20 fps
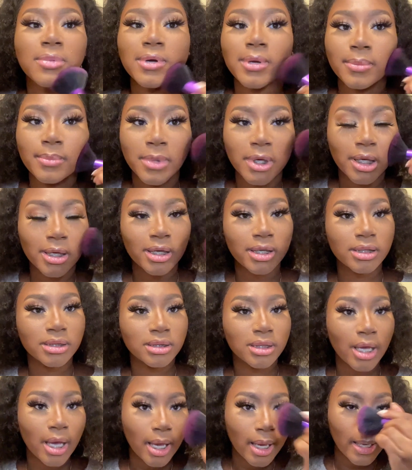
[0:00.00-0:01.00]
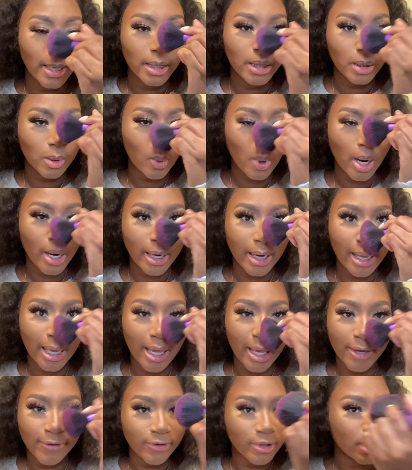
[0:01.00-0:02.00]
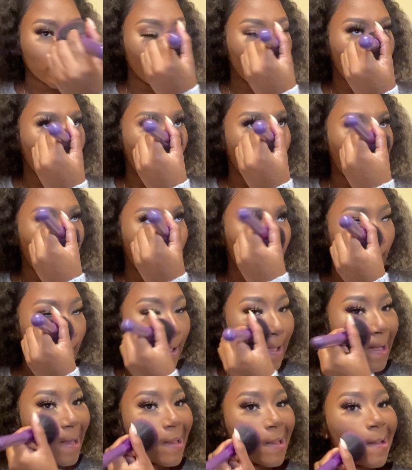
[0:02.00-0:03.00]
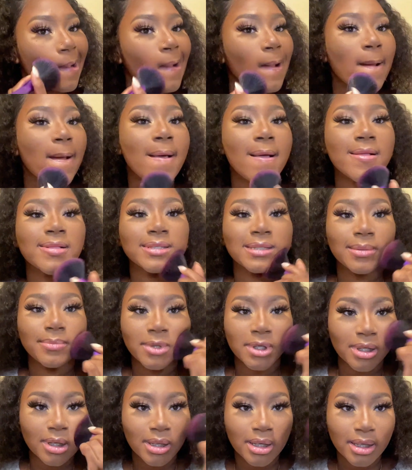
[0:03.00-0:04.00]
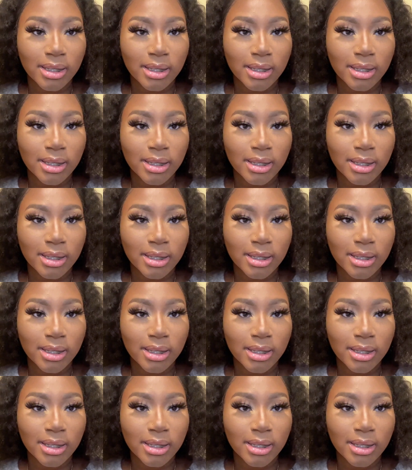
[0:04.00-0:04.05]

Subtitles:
because you want everything to be